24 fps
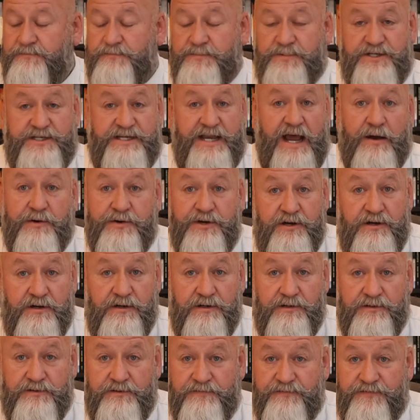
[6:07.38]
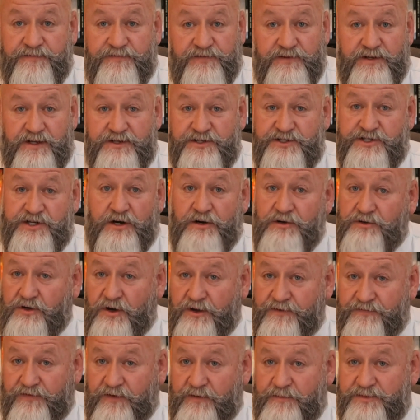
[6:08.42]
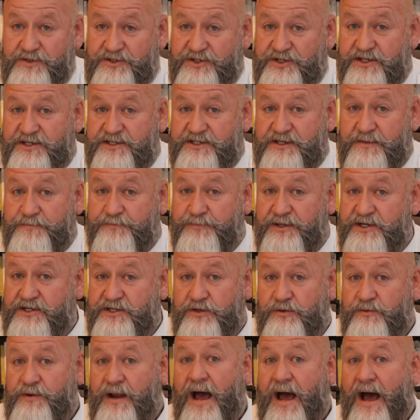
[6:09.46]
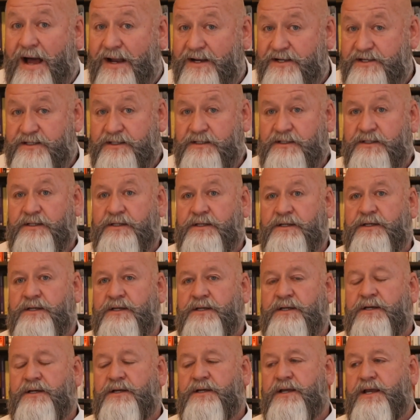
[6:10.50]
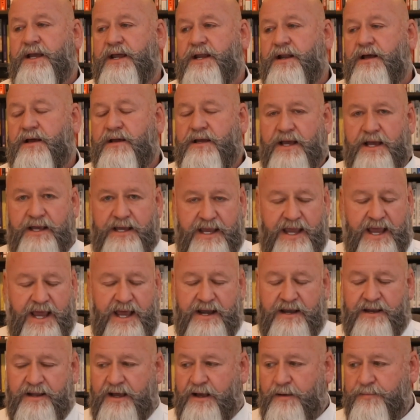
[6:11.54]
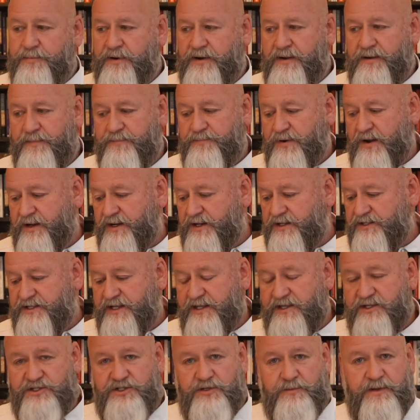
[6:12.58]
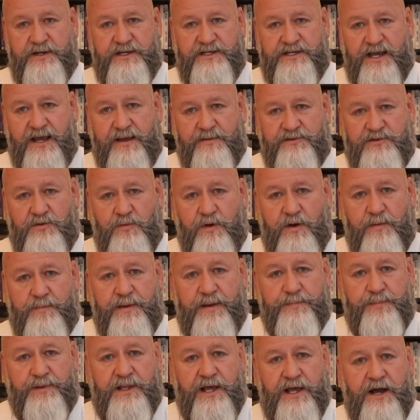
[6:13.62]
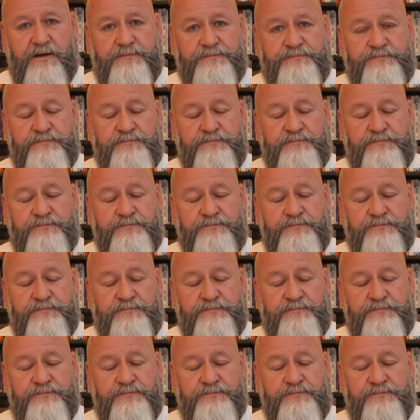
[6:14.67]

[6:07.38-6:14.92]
down year and zero growth firms just simply do not. Again, I'm probably going to say this too many times to wear people out.